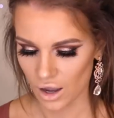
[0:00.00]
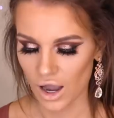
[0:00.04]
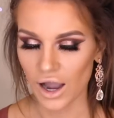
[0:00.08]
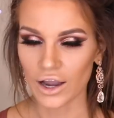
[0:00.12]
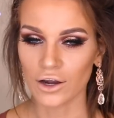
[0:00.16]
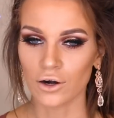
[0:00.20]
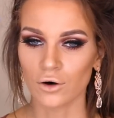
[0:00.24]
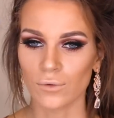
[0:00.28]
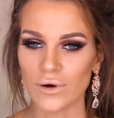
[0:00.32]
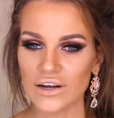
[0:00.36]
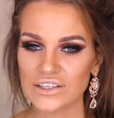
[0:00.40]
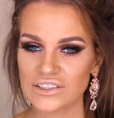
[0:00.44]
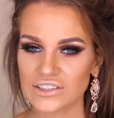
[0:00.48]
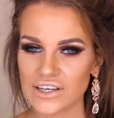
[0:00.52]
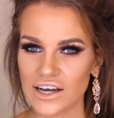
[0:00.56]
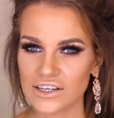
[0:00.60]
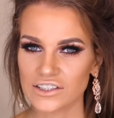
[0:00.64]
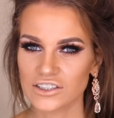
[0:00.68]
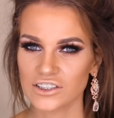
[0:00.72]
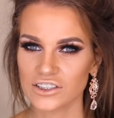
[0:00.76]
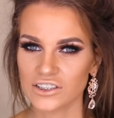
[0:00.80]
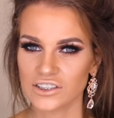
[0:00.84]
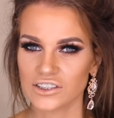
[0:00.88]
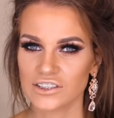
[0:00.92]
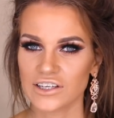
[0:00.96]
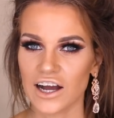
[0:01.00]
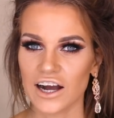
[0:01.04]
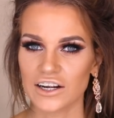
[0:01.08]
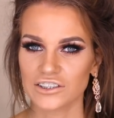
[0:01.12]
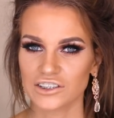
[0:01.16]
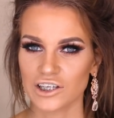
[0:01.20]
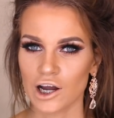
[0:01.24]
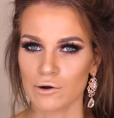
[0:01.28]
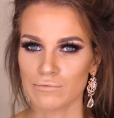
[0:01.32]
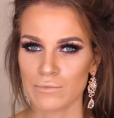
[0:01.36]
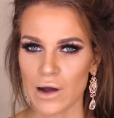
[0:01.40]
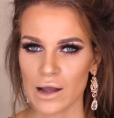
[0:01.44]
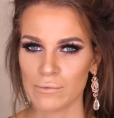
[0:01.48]
I always like to just
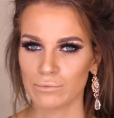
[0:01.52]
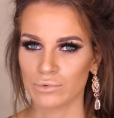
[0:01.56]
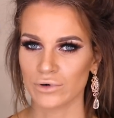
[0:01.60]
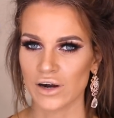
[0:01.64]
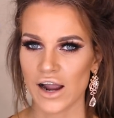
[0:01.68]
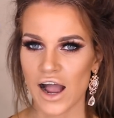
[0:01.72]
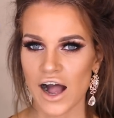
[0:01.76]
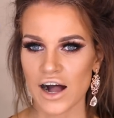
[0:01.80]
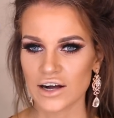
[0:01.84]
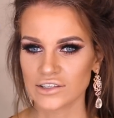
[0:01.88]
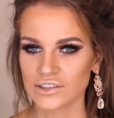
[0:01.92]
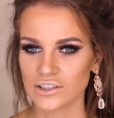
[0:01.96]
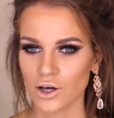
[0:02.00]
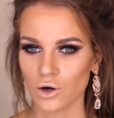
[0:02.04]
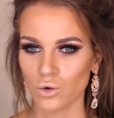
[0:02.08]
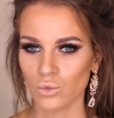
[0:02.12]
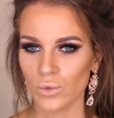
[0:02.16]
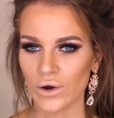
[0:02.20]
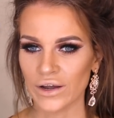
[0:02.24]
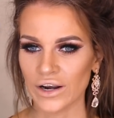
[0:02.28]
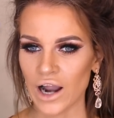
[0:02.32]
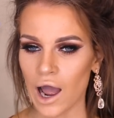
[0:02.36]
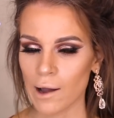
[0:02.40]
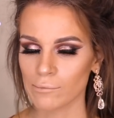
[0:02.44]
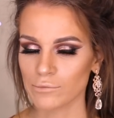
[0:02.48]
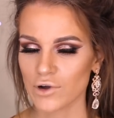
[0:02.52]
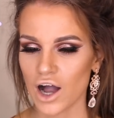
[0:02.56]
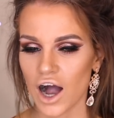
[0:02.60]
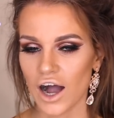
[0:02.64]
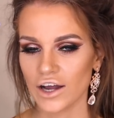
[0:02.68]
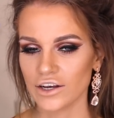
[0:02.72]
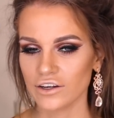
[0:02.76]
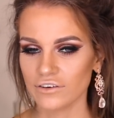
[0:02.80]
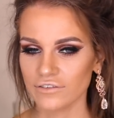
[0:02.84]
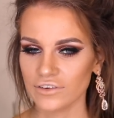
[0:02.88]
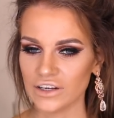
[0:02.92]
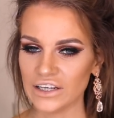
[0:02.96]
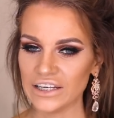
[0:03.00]
touch up my brows when I'm
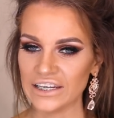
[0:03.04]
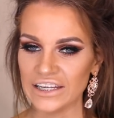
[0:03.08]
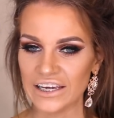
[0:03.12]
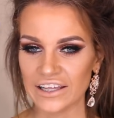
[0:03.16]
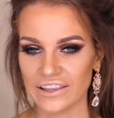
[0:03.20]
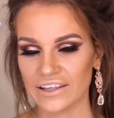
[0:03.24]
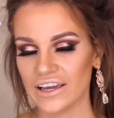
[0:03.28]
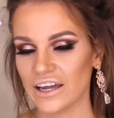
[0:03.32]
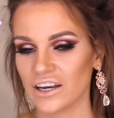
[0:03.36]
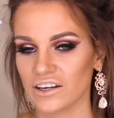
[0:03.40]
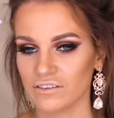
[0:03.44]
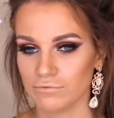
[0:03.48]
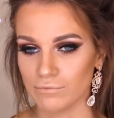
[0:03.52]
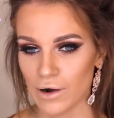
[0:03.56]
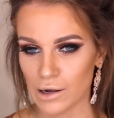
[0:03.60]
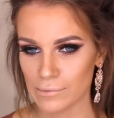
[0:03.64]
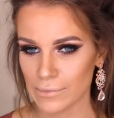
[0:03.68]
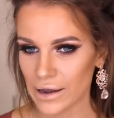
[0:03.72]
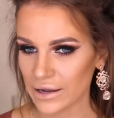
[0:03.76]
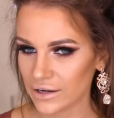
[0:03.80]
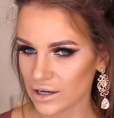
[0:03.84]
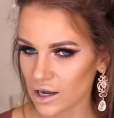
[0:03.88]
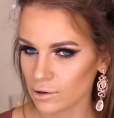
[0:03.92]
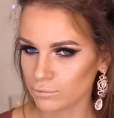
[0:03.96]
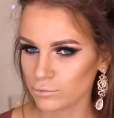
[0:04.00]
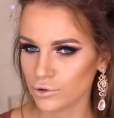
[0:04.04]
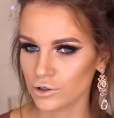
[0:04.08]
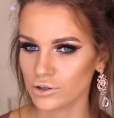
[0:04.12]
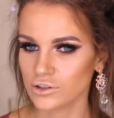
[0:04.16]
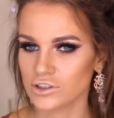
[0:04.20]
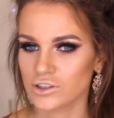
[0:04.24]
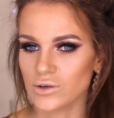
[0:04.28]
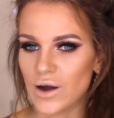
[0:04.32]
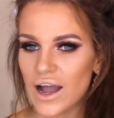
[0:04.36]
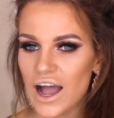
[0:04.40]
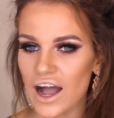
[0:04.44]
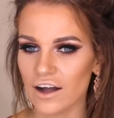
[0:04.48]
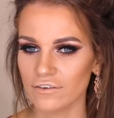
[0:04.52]
kind of near the end of my makeup look,
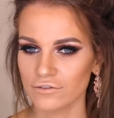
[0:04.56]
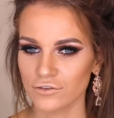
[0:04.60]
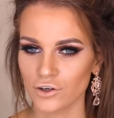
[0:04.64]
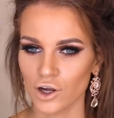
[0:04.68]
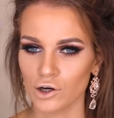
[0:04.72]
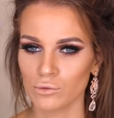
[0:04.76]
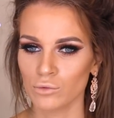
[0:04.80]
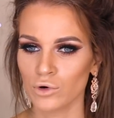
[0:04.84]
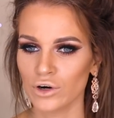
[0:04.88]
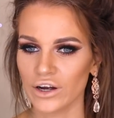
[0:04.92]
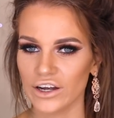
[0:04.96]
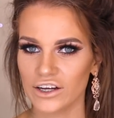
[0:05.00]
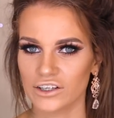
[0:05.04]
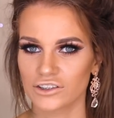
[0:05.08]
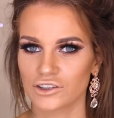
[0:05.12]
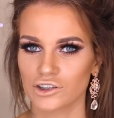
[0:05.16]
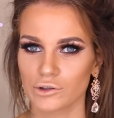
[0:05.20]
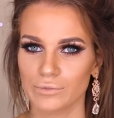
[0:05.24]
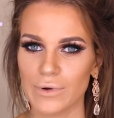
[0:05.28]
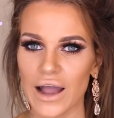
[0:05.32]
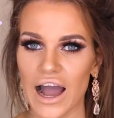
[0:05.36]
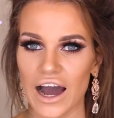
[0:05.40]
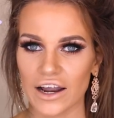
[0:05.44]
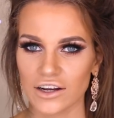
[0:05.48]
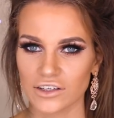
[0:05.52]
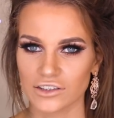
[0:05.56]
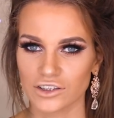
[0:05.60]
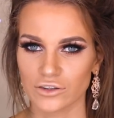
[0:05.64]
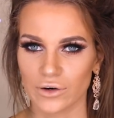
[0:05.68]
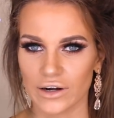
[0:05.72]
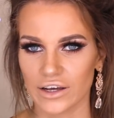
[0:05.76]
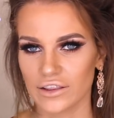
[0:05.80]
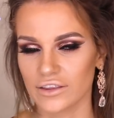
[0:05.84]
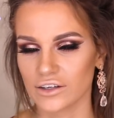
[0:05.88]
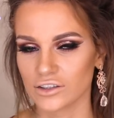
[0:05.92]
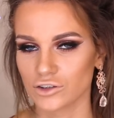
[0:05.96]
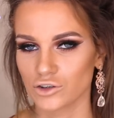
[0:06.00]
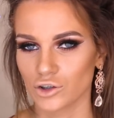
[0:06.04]
so I have no more extra powders
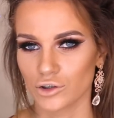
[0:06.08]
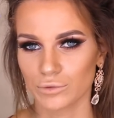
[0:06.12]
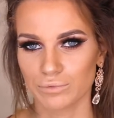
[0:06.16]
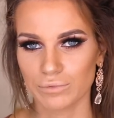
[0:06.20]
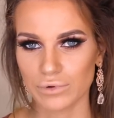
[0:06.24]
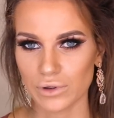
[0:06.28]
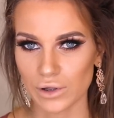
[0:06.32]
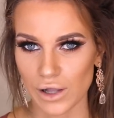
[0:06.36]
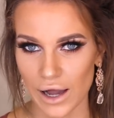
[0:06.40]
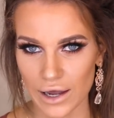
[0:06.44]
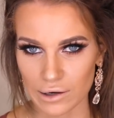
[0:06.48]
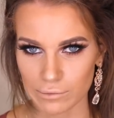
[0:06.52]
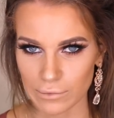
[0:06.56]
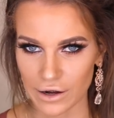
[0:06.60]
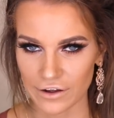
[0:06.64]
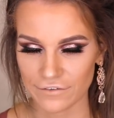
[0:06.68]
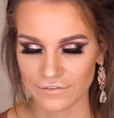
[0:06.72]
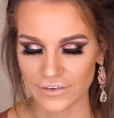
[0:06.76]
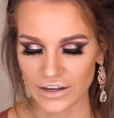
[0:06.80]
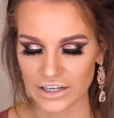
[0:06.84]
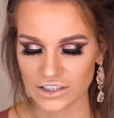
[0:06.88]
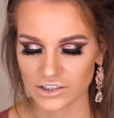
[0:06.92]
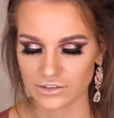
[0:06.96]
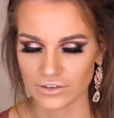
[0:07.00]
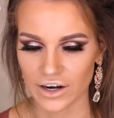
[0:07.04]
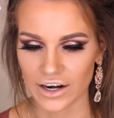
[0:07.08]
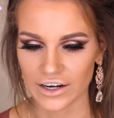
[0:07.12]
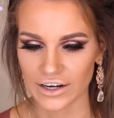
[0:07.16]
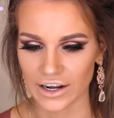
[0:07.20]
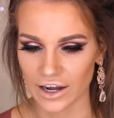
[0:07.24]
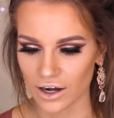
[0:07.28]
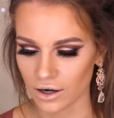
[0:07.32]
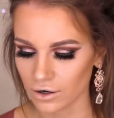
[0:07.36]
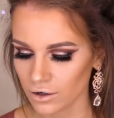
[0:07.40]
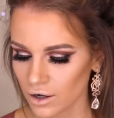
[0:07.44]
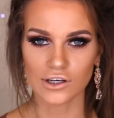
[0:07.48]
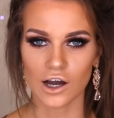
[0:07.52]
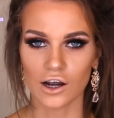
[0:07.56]
or anything to apply to my face right now.